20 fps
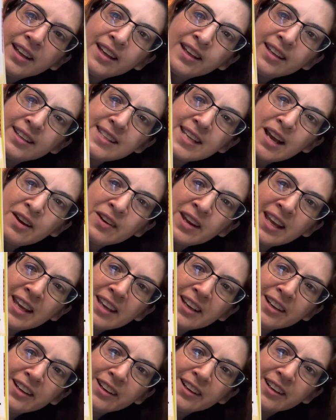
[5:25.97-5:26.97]
Down
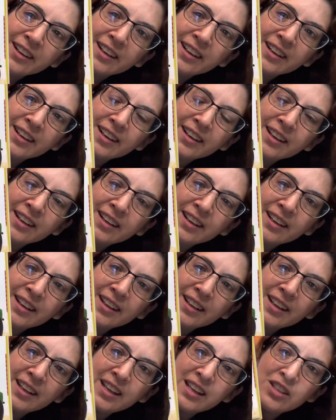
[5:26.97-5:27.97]
here.
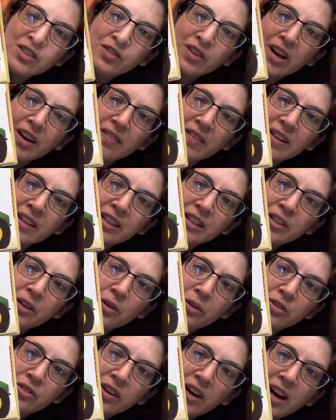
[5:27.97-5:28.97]
He's driving the tow
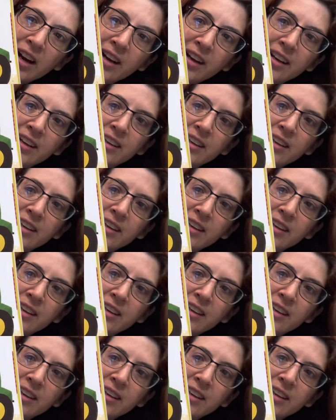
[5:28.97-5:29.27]
truck.